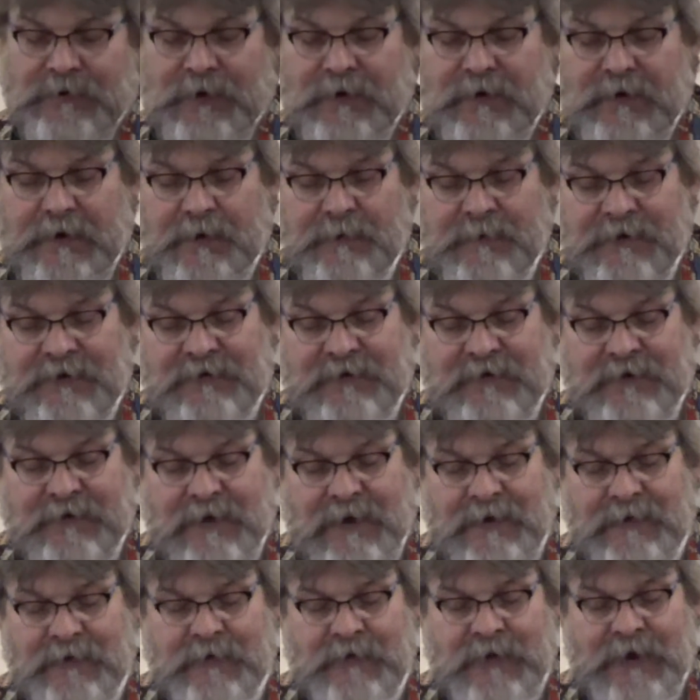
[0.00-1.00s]
are coming
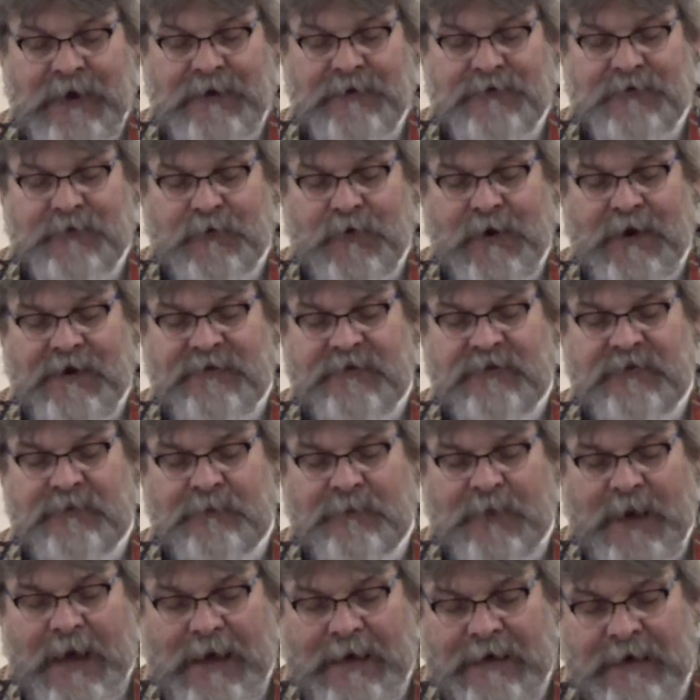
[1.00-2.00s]
together as
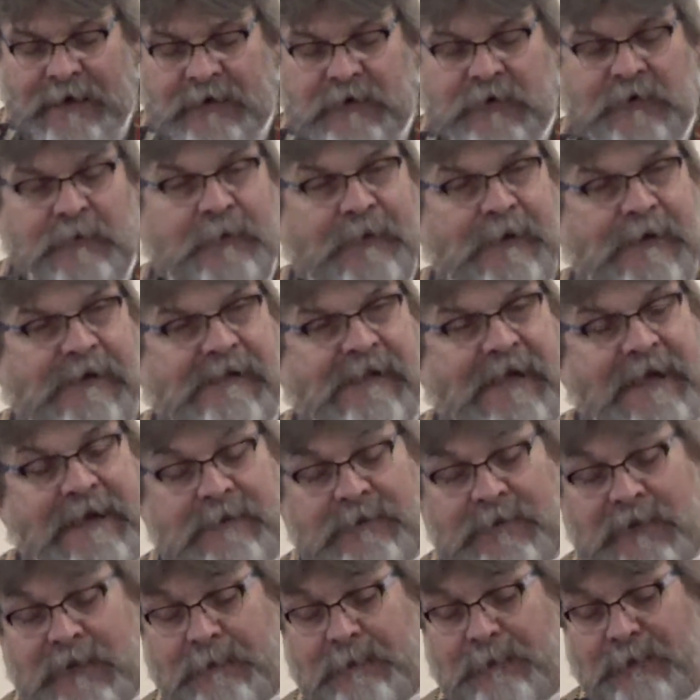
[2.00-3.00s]
Christ's body to
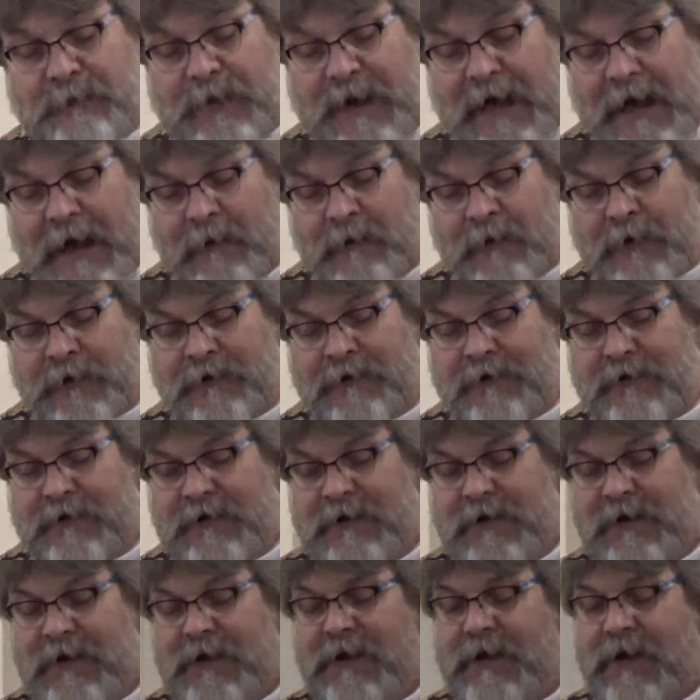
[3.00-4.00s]
proclaim the power
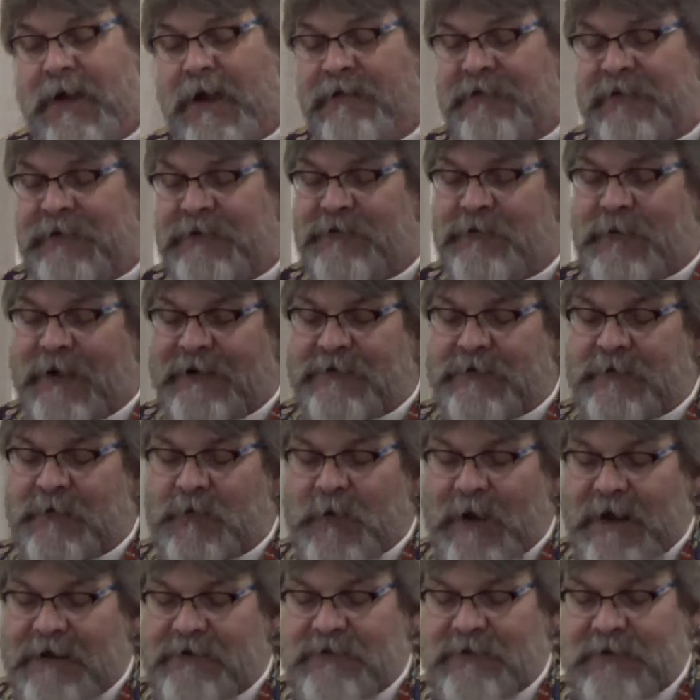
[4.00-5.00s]
of his
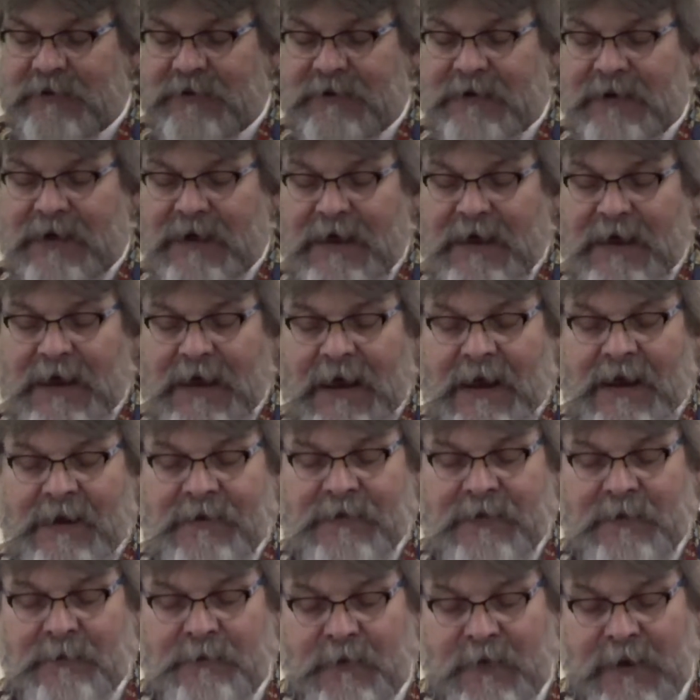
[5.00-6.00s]
resurrection
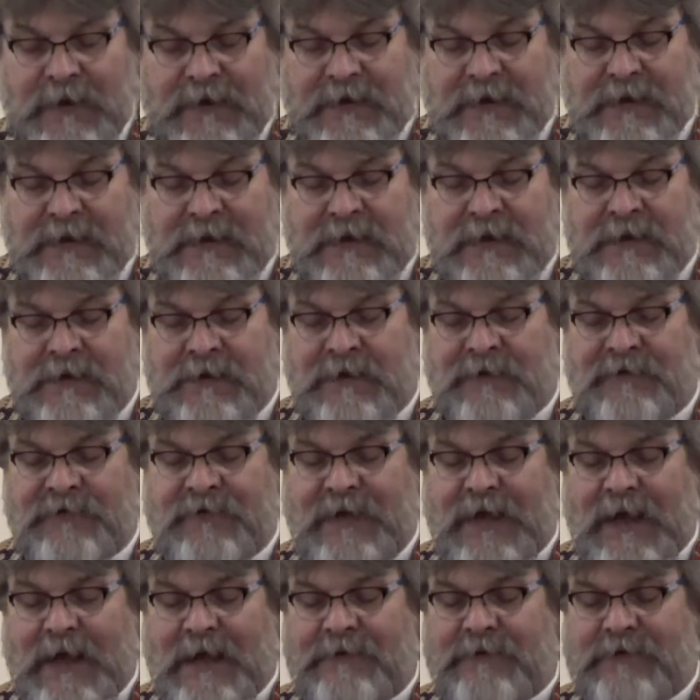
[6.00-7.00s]
and the breaking in of
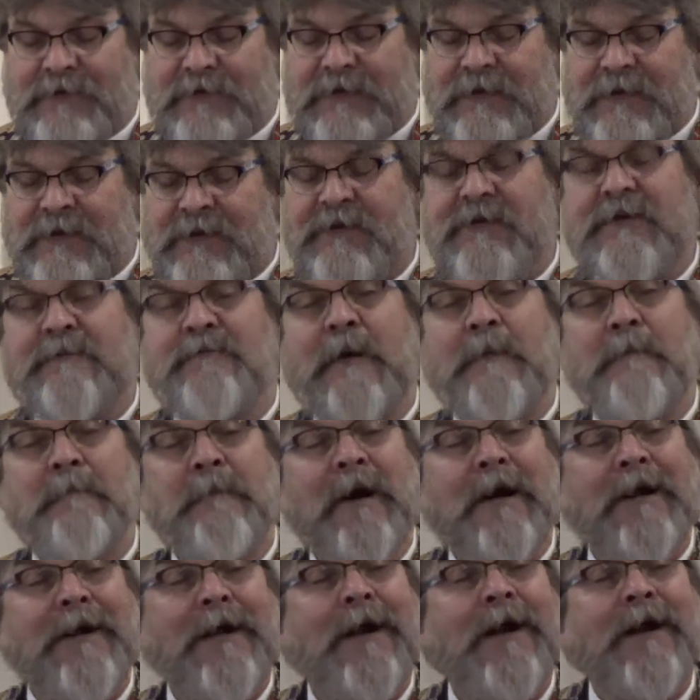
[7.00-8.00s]
God's kingdom
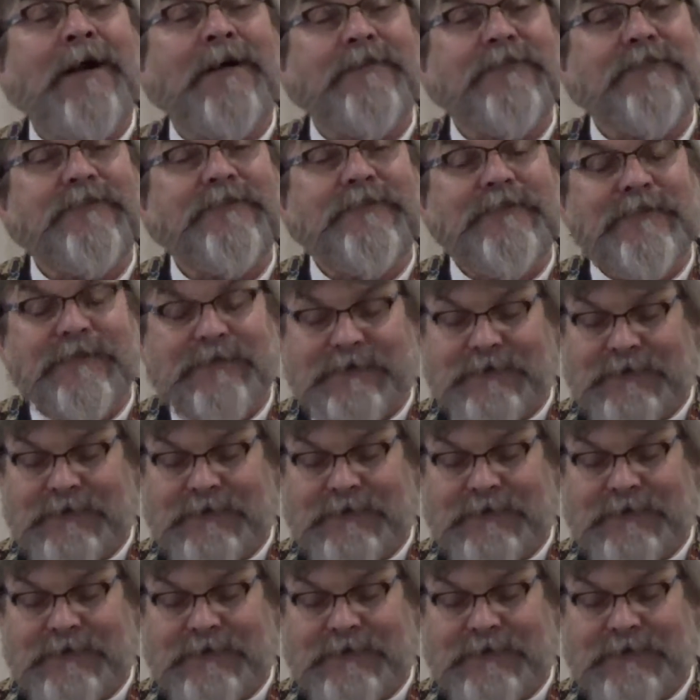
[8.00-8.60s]
among us.